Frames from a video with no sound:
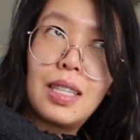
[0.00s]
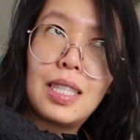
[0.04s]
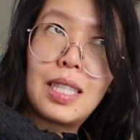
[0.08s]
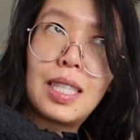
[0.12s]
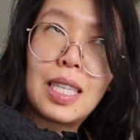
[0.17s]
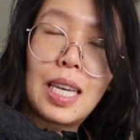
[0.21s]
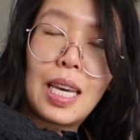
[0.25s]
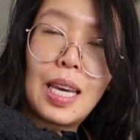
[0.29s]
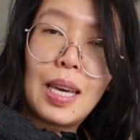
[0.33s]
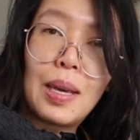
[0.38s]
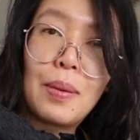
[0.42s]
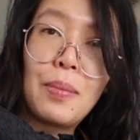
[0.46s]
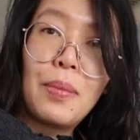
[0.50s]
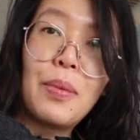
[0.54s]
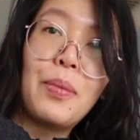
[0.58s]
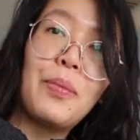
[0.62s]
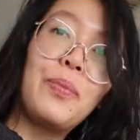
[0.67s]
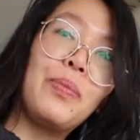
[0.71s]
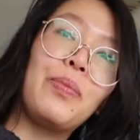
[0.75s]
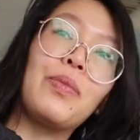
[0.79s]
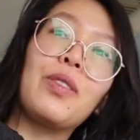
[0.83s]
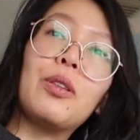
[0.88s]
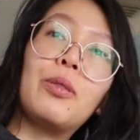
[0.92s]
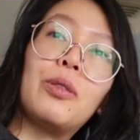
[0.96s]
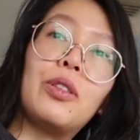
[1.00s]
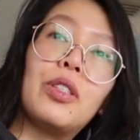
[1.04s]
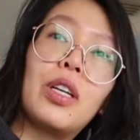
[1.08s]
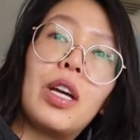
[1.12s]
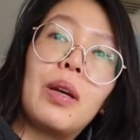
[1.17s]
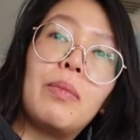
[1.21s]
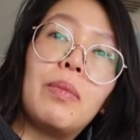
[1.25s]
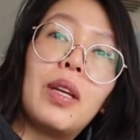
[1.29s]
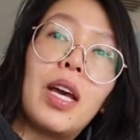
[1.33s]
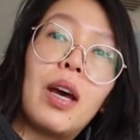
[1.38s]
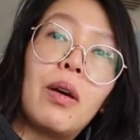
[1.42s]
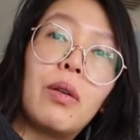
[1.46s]
seam, which
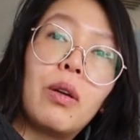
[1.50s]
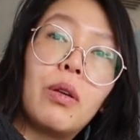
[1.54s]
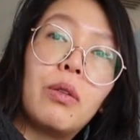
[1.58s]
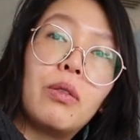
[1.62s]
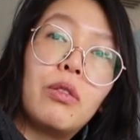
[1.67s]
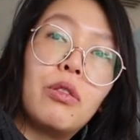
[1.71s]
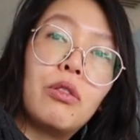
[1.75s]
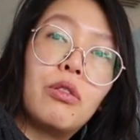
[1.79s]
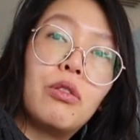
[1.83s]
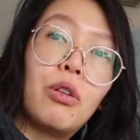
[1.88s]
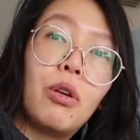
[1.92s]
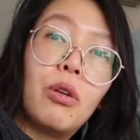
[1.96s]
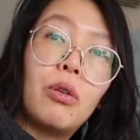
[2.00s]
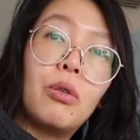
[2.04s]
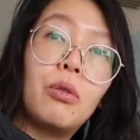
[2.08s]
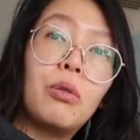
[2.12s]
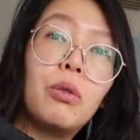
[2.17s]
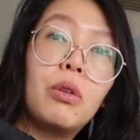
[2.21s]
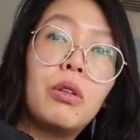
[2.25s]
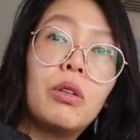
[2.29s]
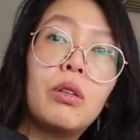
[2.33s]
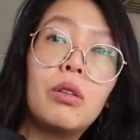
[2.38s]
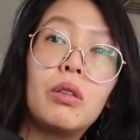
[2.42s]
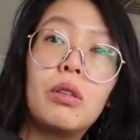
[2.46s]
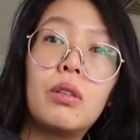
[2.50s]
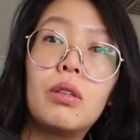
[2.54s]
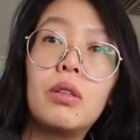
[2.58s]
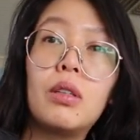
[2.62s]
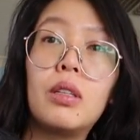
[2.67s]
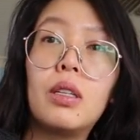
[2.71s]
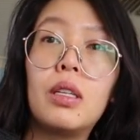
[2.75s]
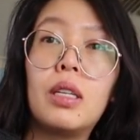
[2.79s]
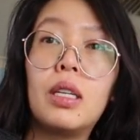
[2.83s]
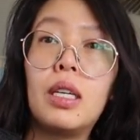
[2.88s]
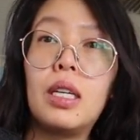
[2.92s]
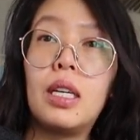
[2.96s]
I'm now going to sew,
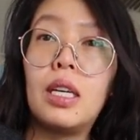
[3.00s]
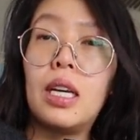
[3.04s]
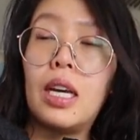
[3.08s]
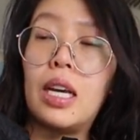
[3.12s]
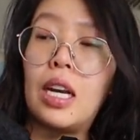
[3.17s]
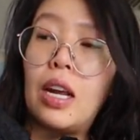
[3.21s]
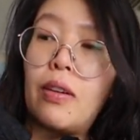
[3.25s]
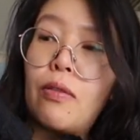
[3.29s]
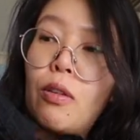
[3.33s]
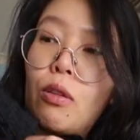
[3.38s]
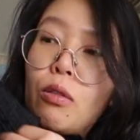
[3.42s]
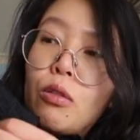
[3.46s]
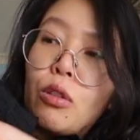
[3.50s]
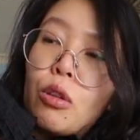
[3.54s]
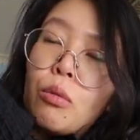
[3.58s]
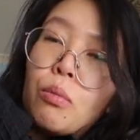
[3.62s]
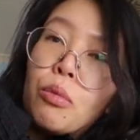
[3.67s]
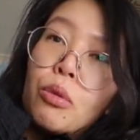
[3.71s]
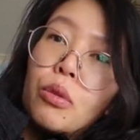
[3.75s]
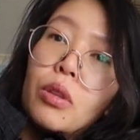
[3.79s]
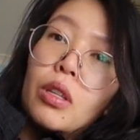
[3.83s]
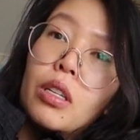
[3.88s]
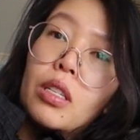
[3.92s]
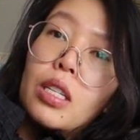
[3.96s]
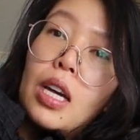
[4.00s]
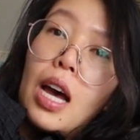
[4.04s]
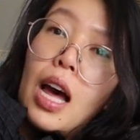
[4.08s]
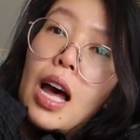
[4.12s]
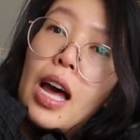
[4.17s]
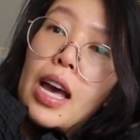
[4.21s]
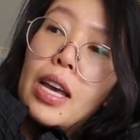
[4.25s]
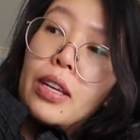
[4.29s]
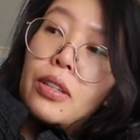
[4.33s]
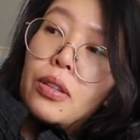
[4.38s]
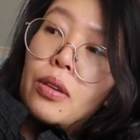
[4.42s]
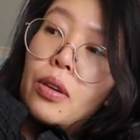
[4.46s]
and I've also put the
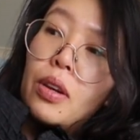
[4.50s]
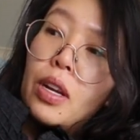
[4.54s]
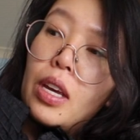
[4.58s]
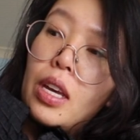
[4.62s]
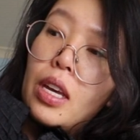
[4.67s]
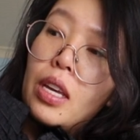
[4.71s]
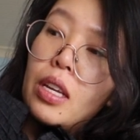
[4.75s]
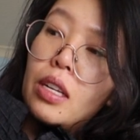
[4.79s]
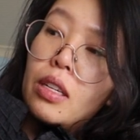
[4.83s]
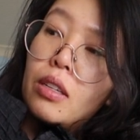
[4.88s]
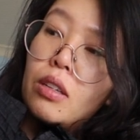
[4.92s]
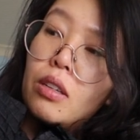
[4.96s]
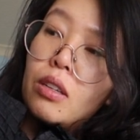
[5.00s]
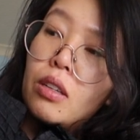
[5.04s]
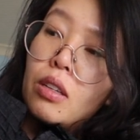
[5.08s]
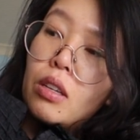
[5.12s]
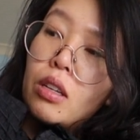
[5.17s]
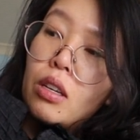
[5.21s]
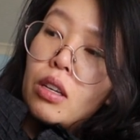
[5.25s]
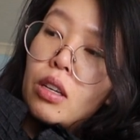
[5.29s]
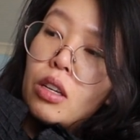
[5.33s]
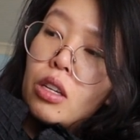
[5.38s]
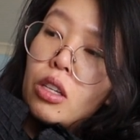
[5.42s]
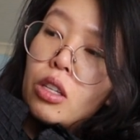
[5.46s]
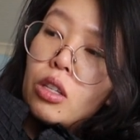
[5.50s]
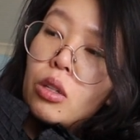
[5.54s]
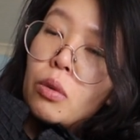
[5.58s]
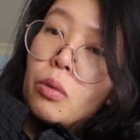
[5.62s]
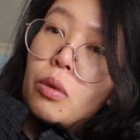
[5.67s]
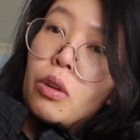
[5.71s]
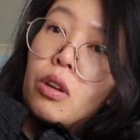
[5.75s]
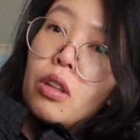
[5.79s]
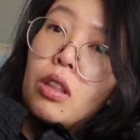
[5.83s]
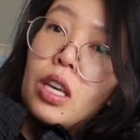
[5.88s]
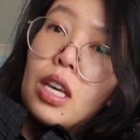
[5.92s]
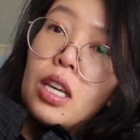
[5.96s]
ties on it. So
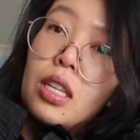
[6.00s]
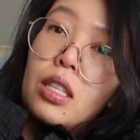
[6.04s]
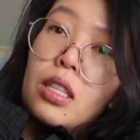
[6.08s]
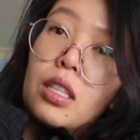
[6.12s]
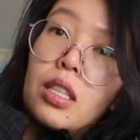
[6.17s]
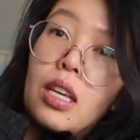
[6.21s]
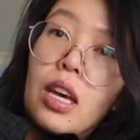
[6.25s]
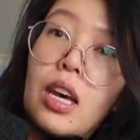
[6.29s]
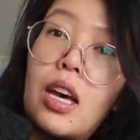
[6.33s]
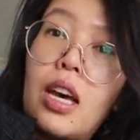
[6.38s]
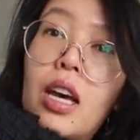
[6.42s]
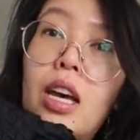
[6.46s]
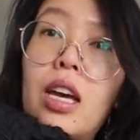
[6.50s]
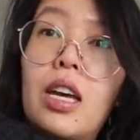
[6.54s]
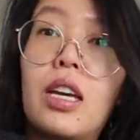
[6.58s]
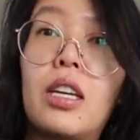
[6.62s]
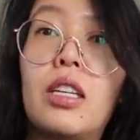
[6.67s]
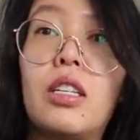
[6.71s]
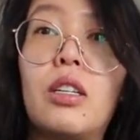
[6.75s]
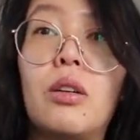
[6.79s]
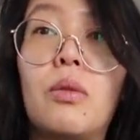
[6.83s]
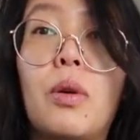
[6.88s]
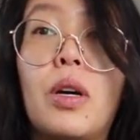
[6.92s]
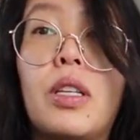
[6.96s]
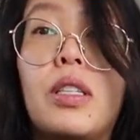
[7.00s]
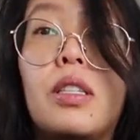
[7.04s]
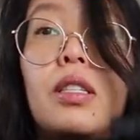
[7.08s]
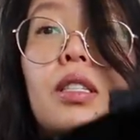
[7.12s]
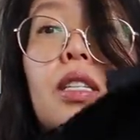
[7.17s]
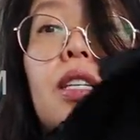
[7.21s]
one on the inside and one